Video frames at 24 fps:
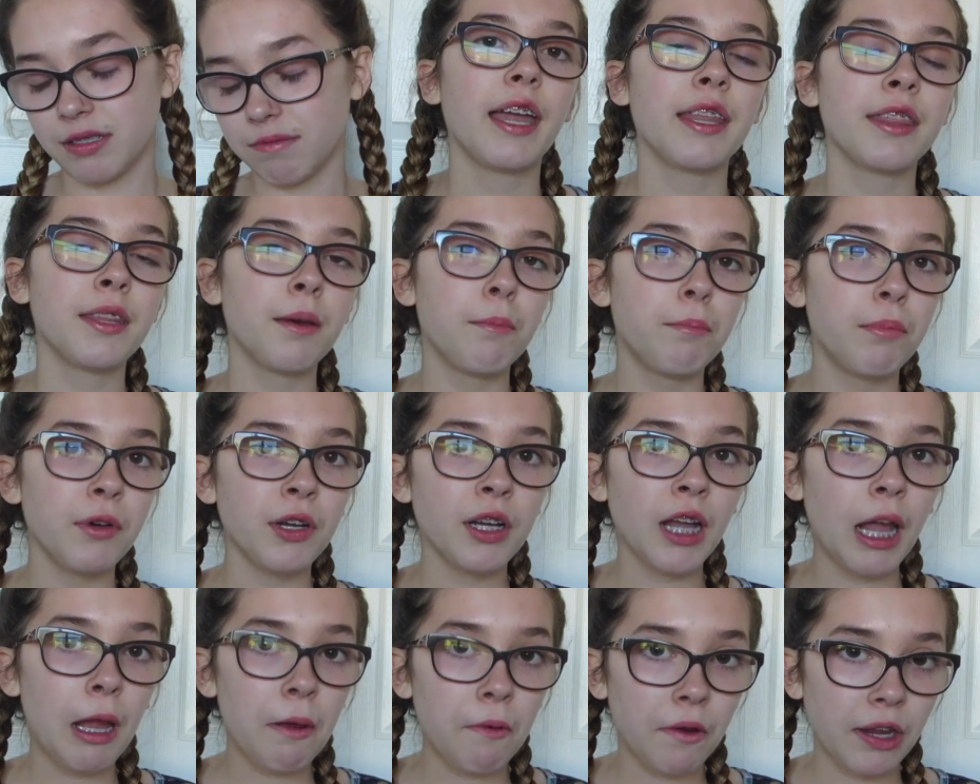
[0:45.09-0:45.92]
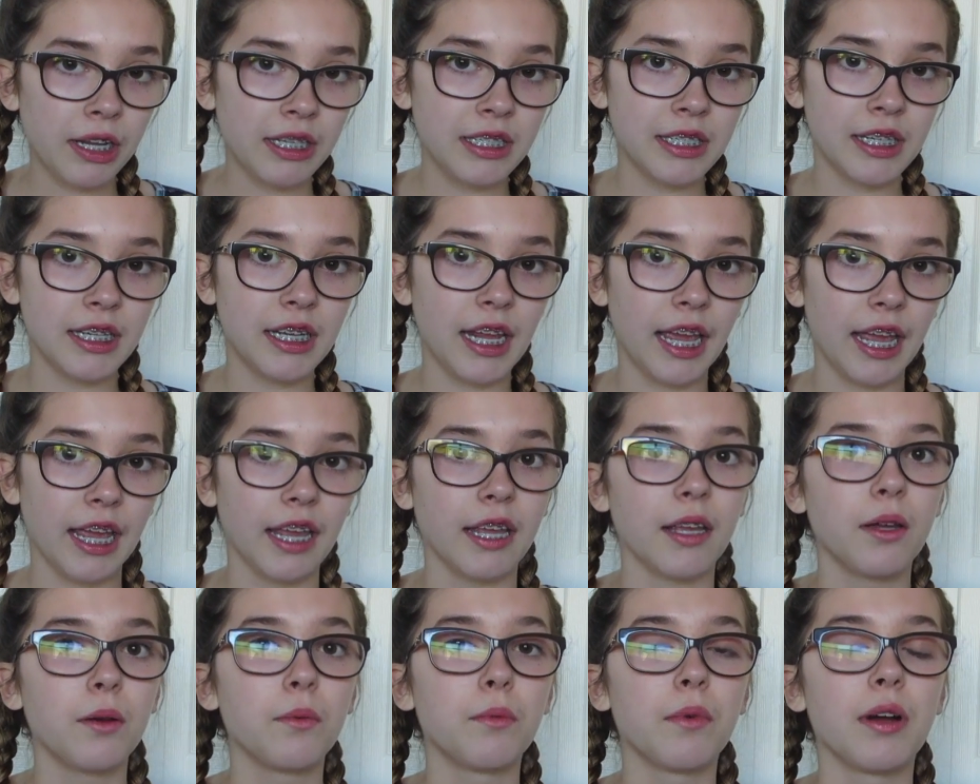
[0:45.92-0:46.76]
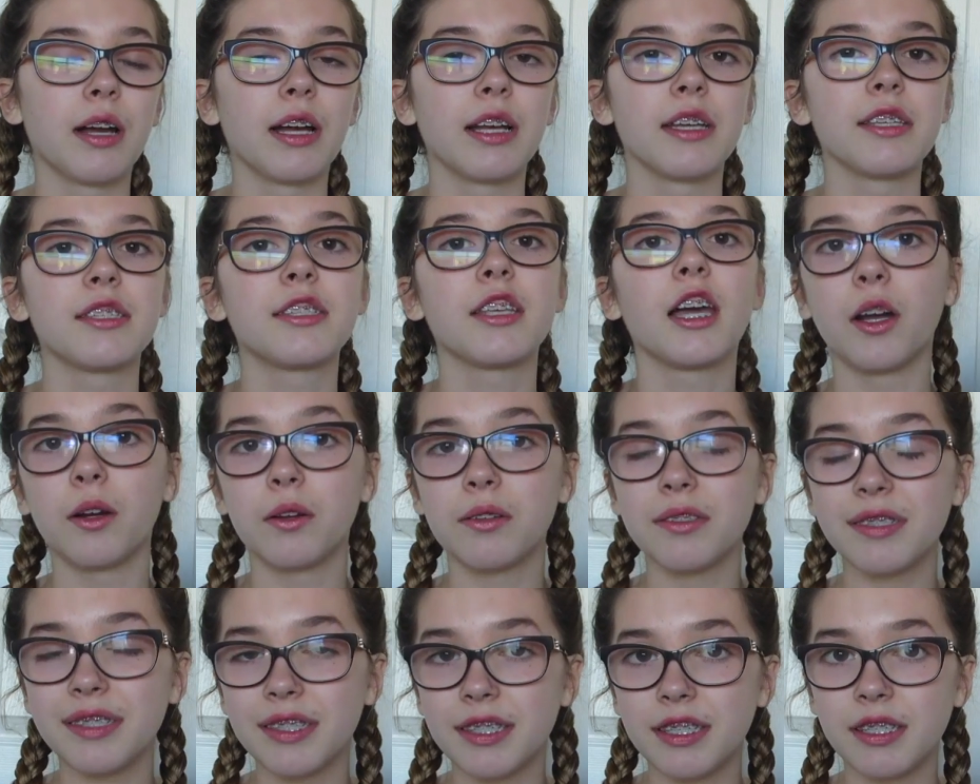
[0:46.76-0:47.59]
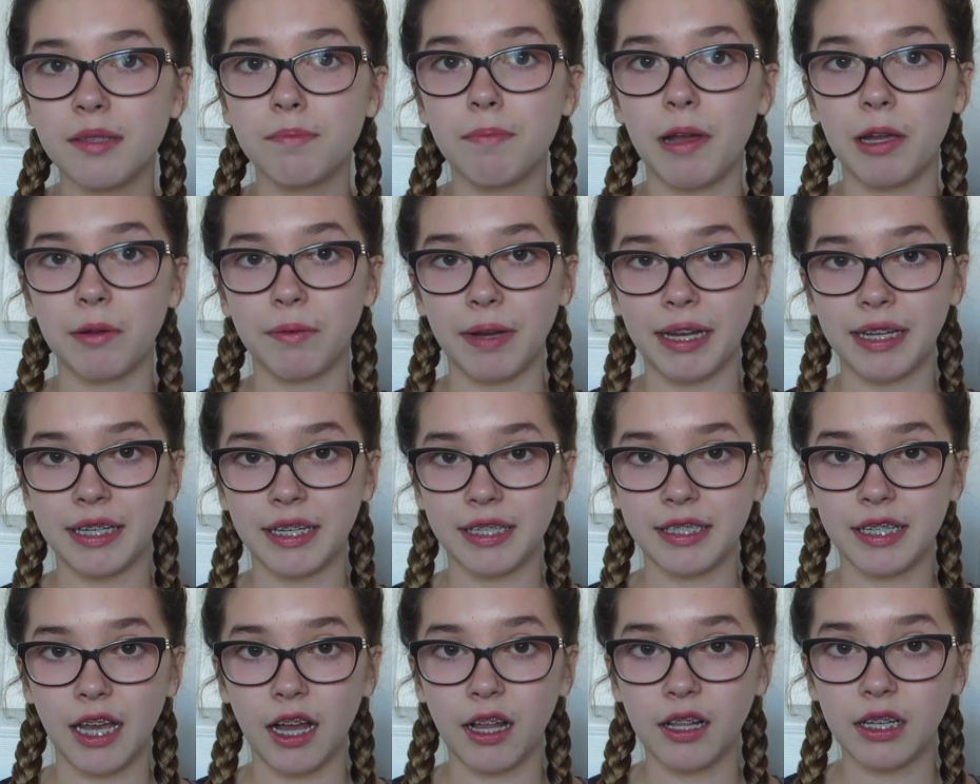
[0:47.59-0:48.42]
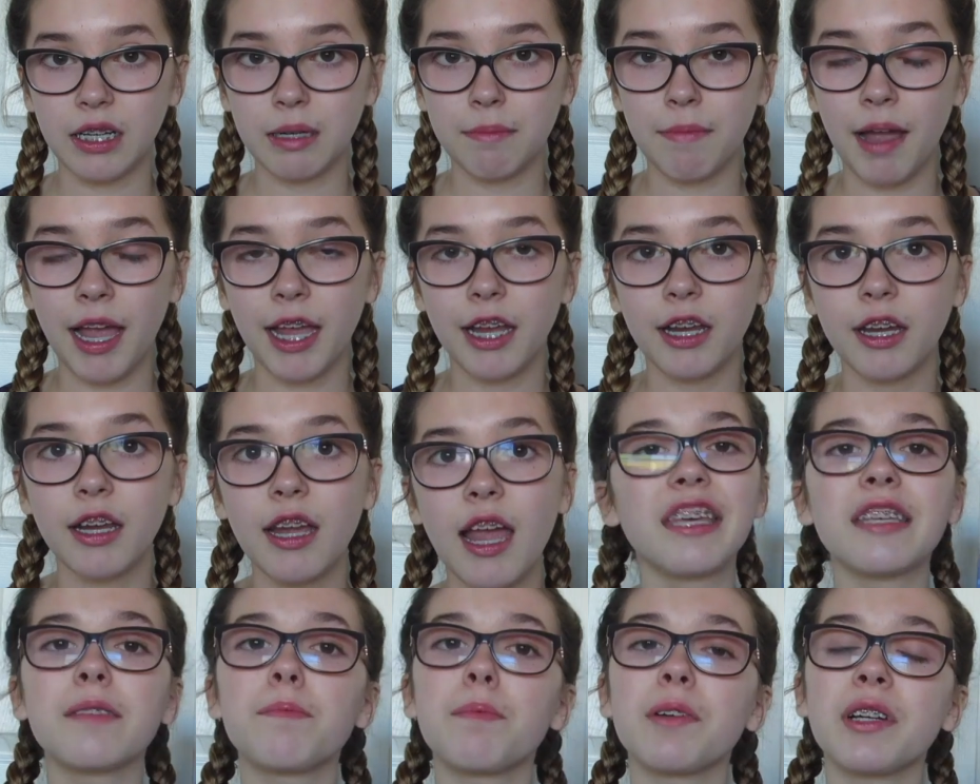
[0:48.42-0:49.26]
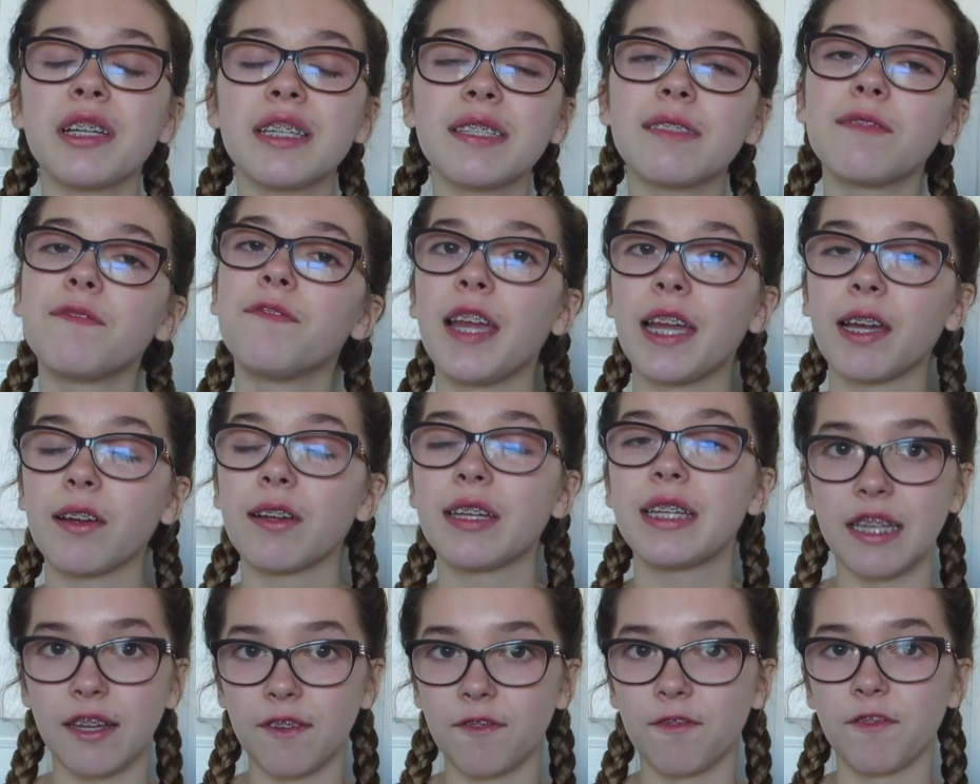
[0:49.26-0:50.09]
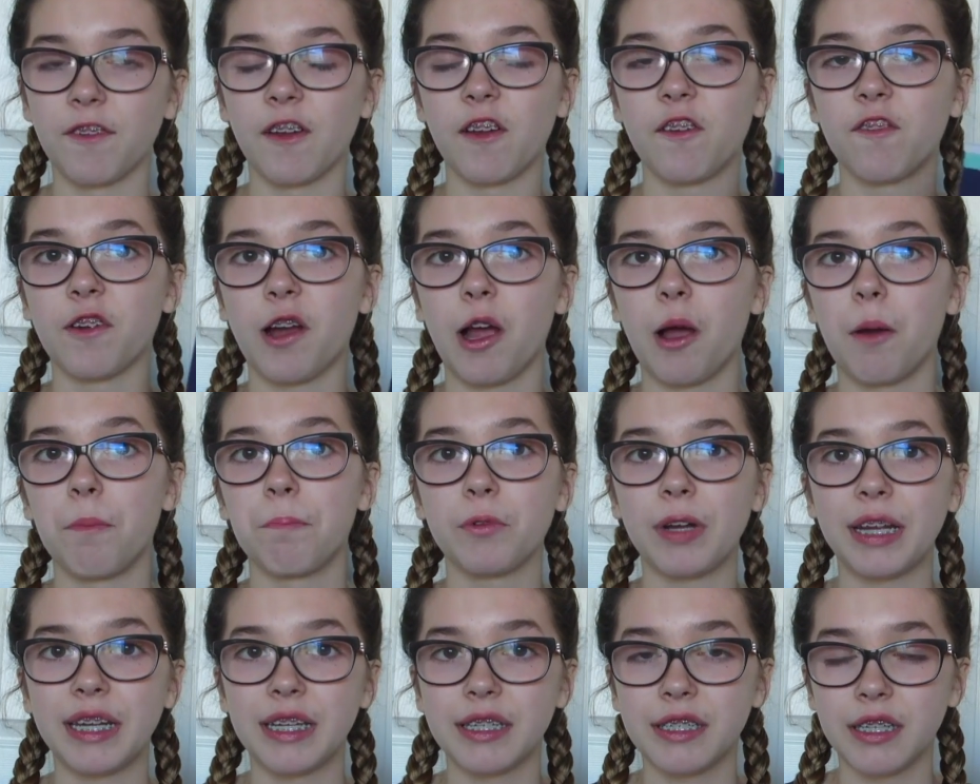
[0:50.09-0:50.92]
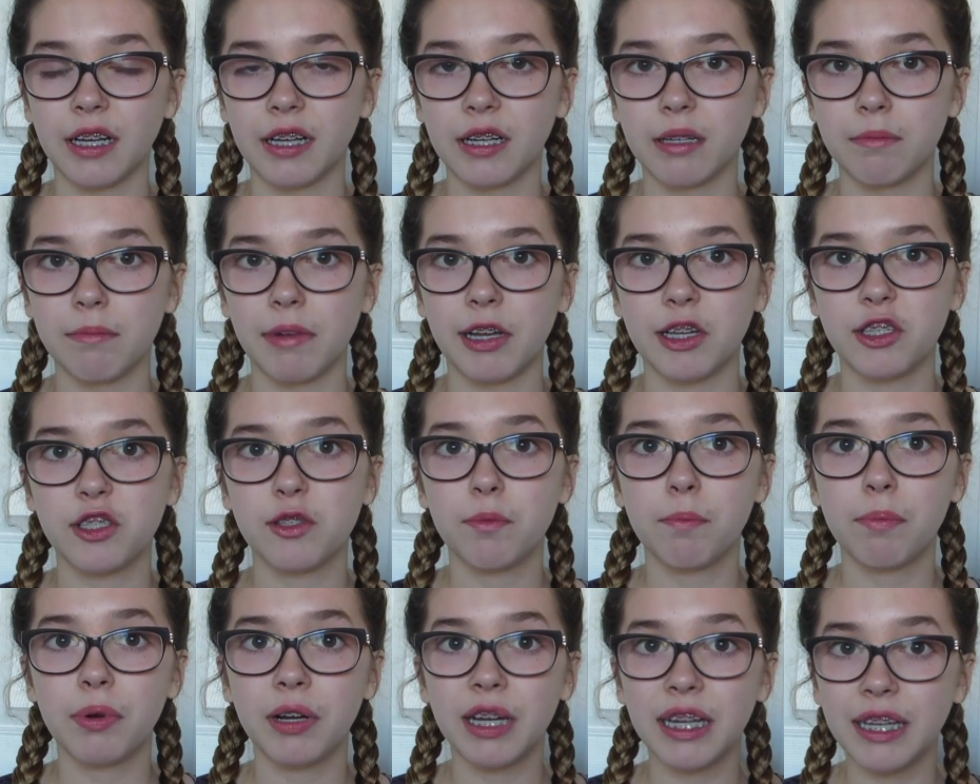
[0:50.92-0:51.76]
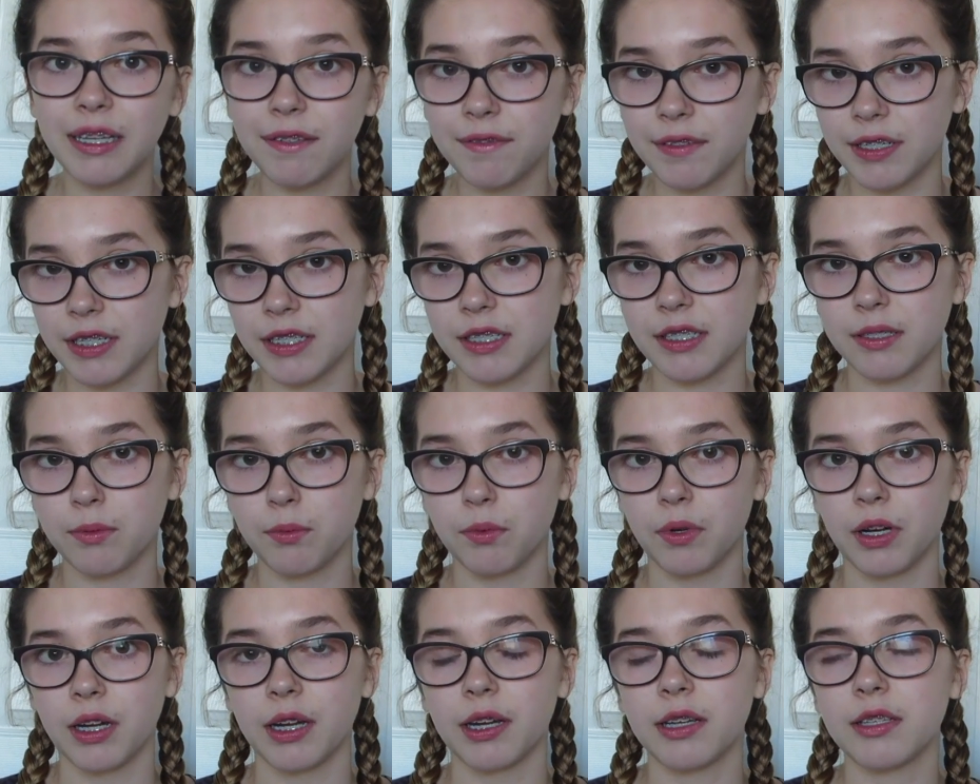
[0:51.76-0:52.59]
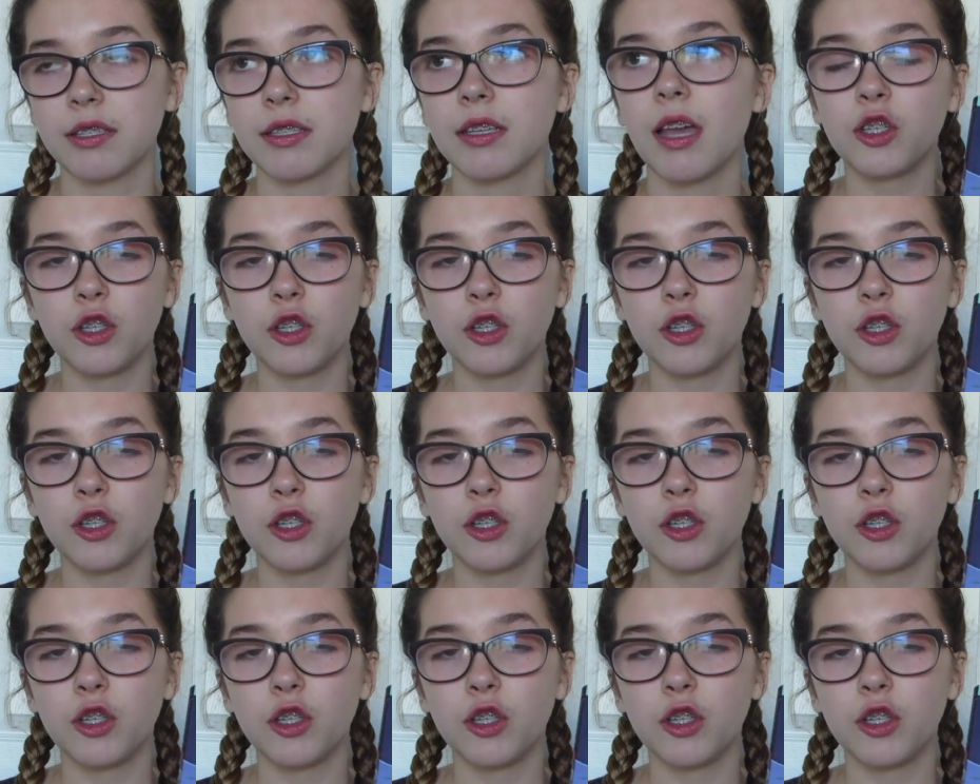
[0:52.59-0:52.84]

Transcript: And the book I read today was Ghosts by Raina Telgemeier. This book is very different from Raina Telgemeier's previous works.